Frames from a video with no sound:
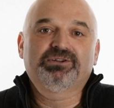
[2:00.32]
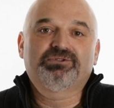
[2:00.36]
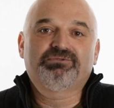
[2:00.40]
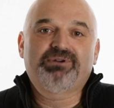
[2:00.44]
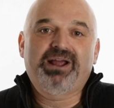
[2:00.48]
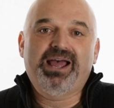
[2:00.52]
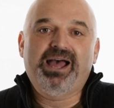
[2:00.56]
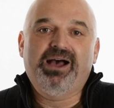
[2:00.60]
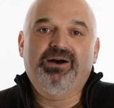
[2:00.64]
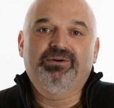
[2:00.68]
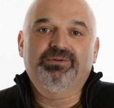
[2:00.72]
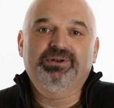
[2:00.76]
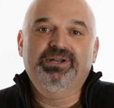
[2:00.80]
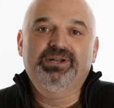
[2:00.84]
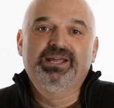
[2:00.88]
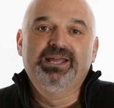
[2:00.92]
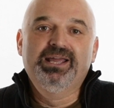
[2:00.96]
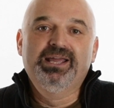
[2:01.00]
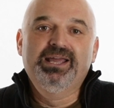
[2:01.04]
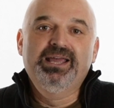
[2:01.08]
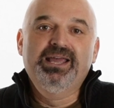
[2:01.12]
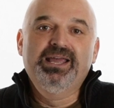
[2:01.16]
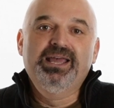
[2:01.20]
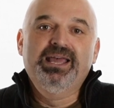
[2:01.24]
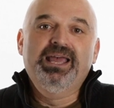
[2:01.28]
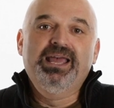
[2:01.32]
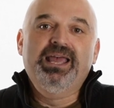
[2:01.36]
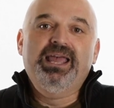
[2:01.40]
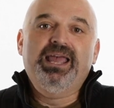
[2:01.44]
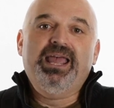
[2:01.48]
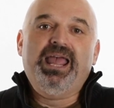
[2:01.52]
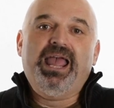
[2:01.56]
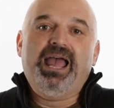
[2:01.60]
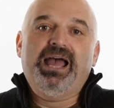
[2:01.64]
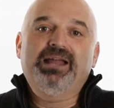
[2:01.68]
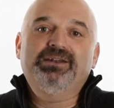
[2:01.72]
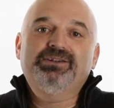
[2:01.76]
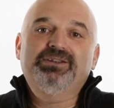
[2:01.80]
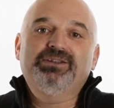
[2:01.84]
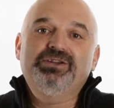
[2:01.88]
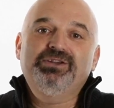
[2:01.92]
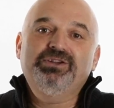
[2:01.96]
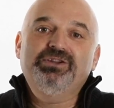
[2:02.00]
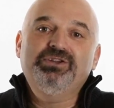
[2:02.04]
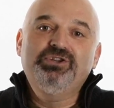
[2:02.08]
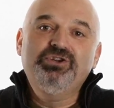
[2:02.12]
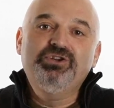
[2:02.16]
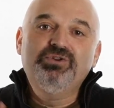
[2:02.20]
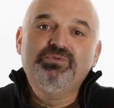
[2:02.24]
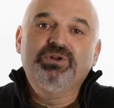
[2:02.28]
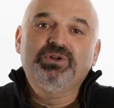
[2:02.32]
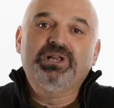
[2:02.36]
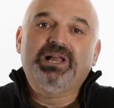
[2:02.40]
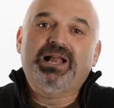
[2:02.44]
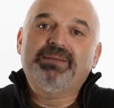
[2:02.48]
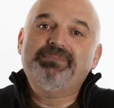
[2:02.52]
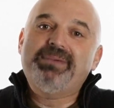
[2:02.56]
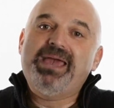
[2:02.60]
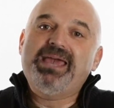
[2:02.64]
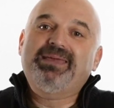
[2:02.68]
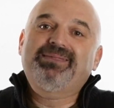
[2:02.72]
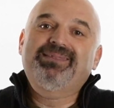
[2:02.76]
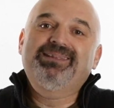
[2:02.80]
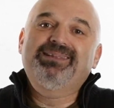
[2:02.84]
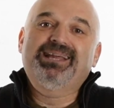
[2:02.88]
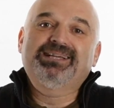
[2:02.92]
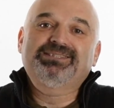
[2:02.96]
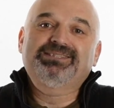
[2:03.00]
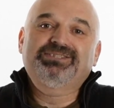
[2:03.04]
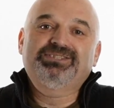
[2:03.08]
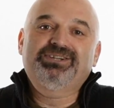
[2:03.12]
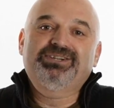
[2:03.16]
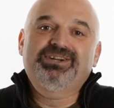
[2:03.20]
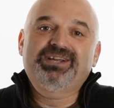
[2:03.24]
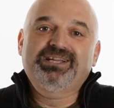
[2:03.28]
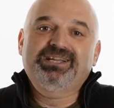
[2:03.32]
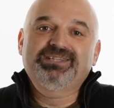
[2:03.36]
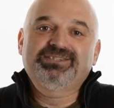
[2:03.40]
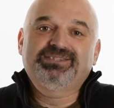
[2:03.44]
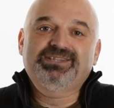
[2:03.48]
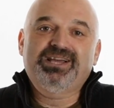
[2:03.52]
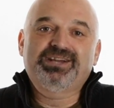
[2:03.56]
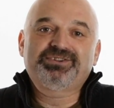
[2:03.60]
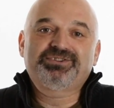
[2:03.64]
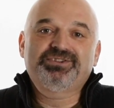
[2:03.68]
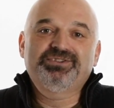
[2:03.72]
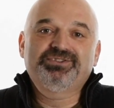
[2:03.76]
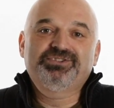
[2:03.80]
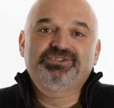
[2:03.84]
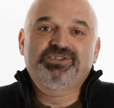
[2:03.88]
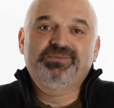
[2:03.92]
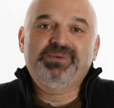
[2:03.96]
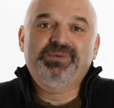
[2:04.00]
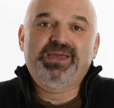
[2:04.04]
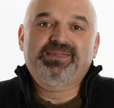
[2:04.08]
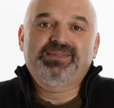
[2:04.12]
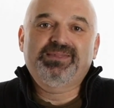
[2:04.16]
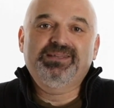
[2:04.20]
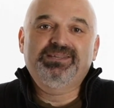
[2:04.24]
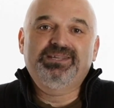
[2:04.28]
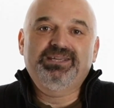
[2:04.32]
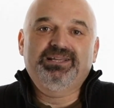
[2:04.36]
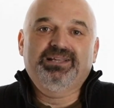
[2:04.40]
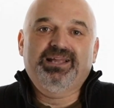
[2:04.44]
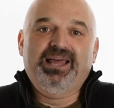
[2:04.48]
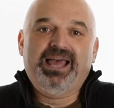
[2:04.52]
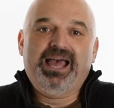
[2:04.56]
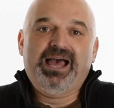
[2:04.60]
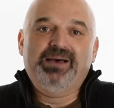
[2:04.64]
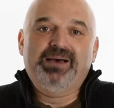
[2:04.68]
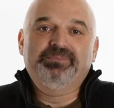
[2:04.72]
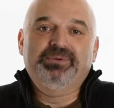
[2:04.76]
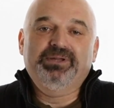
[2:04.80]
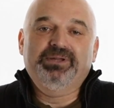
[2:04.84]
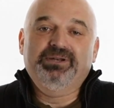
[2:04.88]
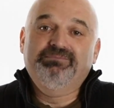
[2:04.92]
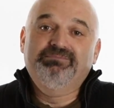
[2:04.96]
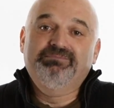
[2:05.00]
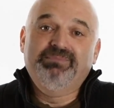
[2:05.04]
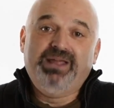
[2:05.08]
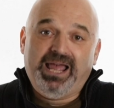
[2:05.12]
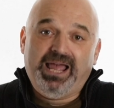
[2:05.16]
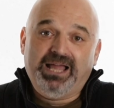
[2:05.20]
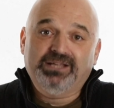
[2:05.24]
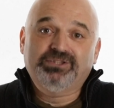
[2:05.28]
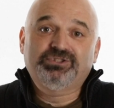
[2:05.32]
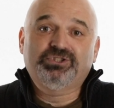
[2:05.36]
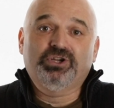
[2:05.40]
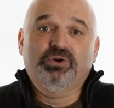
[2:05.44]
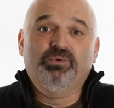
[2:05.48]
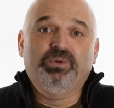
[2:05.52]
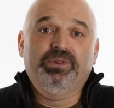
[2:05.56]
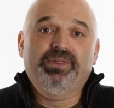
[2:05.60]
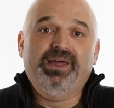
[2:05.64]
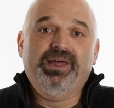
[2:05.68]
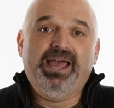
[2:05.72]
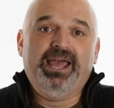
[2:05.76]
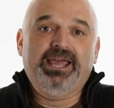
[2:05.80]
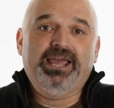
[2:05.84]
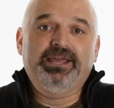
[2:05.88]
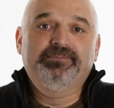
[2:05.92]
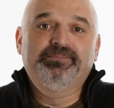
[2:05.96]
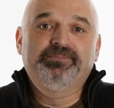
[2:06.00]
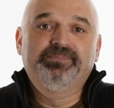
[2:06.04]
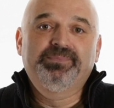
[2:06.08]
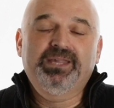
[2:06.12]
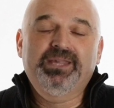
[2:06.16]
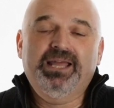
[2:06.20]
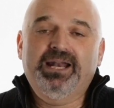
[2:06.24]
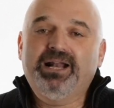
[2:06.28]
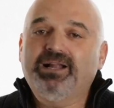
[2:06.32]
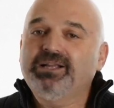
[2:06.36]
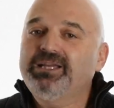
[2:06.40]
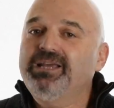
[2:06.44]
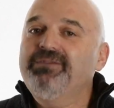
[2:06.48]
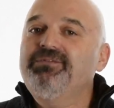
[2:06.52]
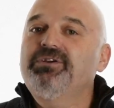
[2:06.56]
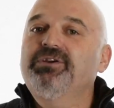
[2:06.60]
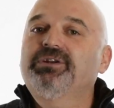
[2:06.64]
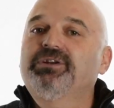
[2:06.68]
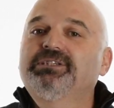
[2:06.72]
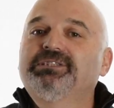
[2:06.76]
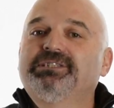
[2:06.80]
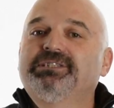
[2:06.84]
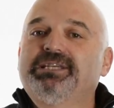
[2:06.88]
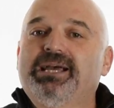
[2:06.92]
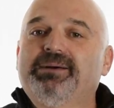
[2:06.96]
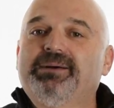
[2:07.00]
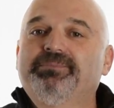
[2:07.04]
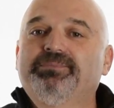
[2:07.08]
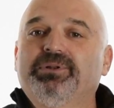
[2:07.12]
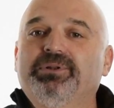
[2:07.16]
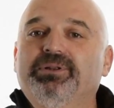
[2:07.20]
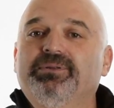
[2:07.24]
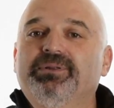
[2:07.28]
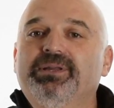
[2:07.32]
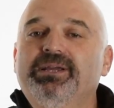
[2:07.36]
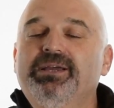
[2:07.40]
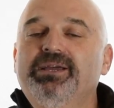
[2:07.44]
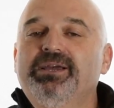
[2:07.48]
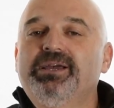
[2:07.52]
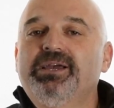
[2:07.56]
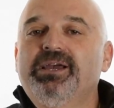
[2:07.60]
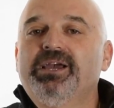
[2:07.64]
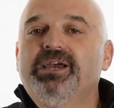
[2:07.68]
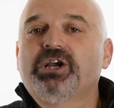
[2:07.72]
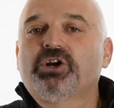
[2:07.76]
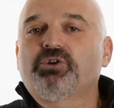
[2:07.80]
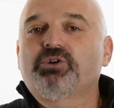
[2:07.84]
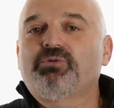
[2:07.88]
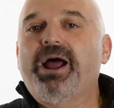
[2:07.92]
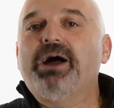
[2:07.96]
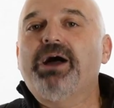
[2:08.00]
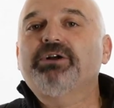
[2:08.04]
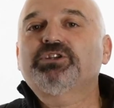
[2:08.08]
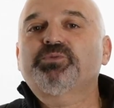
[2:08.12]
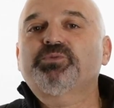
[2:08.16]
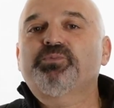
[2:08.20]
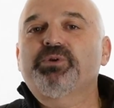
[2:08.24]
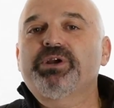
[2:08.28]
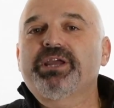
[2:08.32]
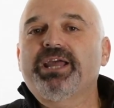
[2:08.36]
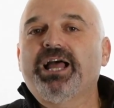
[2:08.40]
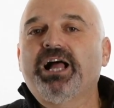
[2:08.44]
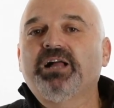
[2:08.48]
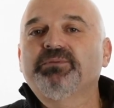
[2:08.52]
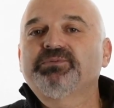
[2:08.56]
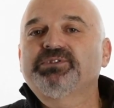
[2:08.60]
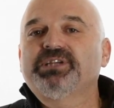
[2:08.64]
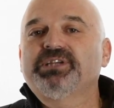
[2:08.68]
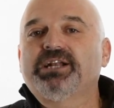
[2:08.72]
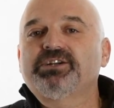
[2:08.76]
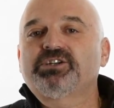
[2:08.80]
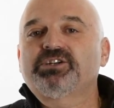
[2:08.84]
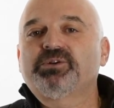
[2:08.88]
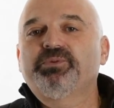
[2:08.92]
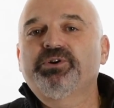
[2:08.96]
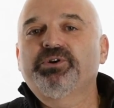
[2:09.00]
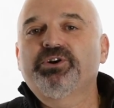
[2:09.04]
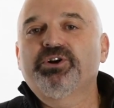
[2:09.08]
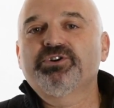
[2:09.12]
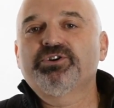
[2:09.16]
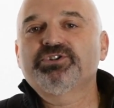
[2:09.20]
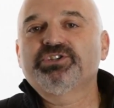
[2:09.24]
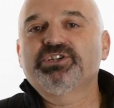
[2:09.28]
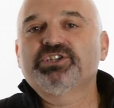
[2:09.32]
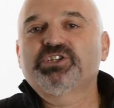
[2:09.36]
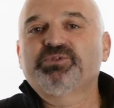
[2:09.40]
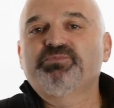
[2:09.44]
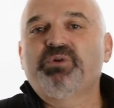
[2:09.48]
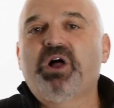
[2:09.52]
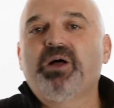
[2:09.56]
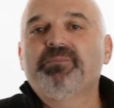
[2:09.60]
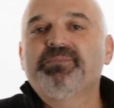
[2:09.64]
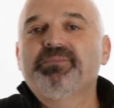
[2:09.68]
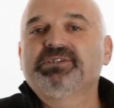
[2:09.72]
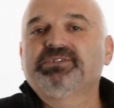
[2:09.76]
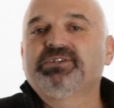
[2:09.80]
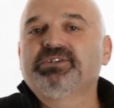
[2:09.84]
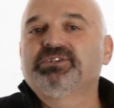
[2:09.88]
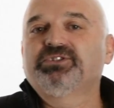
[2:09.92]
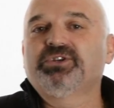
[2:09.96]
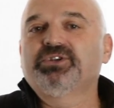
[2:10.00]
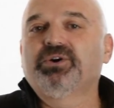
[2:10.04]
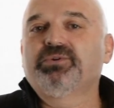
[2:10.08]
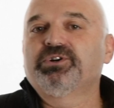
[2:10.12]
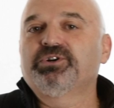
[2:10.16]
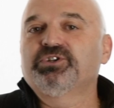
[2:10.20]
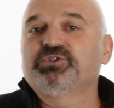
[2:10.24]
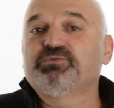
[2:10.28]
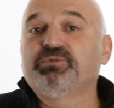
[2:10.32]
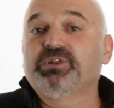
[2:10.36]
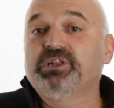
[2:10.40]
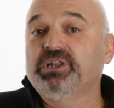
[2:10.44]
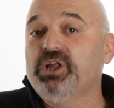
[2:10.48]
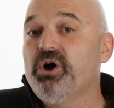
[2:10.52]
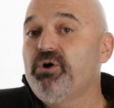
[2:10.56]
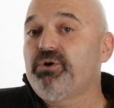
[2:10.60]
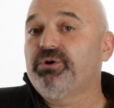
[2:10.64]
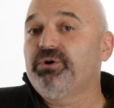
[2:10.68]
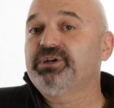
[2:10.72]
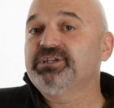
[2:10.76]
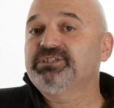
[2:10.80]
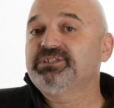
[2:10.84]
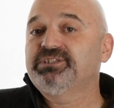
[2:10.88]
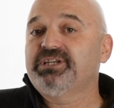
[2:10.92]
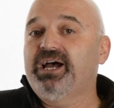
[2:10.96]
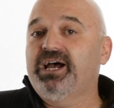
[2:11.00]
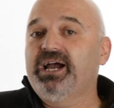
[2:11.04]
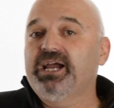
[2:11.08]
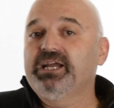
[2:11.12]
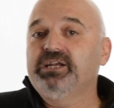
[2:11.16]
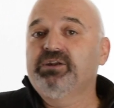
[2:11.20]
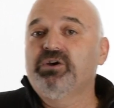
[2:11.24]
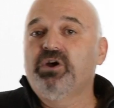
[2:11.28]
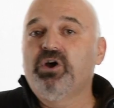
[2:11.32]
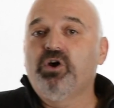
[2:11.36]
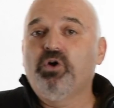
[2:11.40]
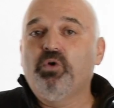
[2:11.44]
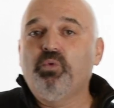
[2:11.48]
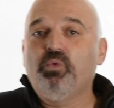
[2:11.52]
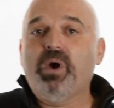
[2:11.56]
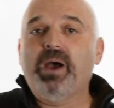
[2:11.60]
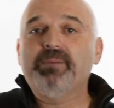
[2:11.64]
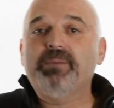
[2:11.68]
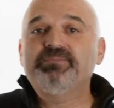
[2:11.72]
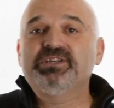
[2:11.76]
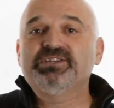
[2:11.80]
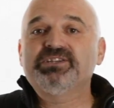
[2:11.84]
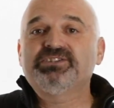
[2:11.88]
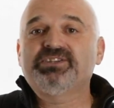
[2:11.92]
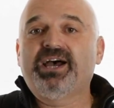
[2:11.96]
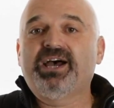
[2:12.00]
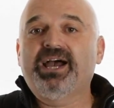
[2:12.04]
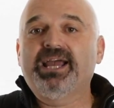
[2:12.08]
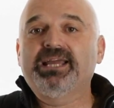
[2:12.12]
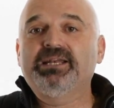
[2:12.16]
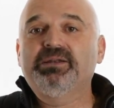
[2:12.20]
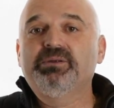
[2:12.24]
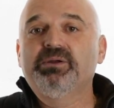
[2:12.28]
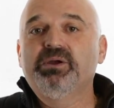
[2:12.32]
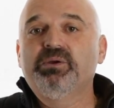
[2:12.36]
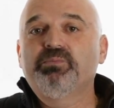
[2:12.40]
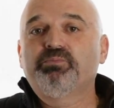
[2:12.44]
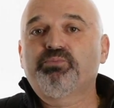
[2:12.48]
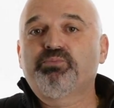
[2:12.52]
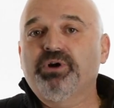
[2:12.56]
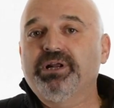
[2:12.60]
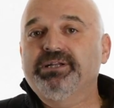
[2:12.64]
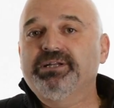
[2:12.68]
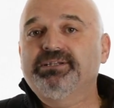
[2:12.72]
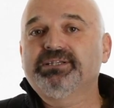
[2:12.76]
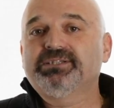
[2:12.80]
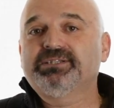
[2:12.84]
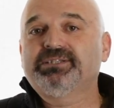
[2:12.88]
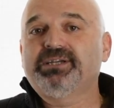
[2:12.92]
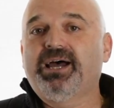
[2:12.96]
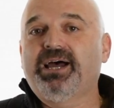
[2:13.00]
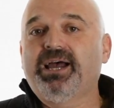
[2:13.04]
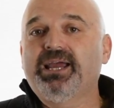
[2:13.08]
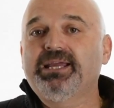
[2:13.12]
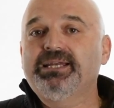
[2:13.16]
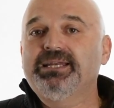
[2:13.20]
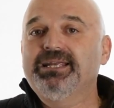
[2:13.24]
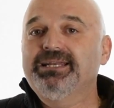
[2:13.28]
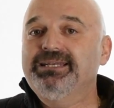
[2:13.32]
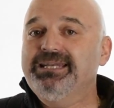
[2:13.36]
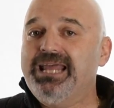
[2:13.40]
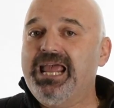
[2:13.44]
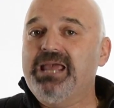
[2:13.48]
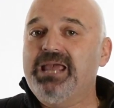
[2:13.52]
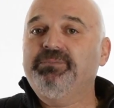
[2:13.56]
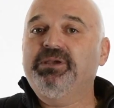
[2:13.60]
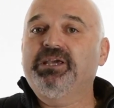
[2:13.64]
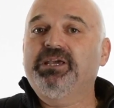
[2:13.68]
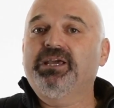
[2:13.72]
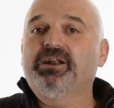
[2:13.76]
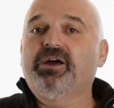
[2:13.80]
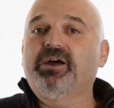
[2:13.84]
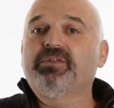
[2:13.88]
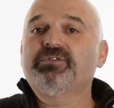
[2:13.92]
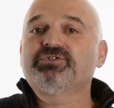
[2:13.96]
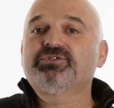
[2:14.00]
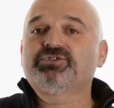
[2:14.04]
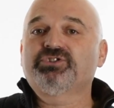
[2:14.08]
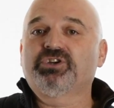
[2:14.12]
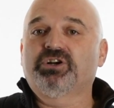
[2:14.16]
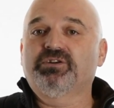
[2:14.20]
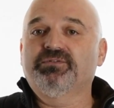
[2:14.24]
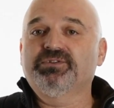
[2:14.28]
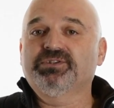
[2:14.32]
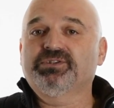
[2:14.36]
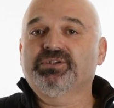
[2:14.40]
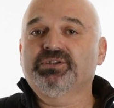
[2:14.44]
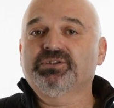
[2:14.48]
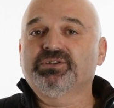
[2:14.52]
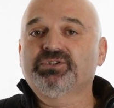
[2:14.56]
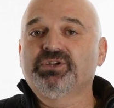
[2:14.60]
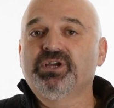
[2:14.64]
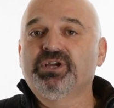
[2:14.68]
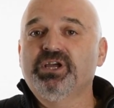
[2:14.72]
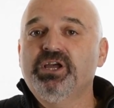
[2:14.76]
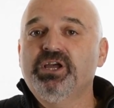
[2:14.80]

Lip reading: ground, and you will make the necessary concessions to make the deal happen, and so will they. And I'll give you an example. Crowdspring helps entrepreneurs and small business owners with logo design, web design, print design, naming, and other services.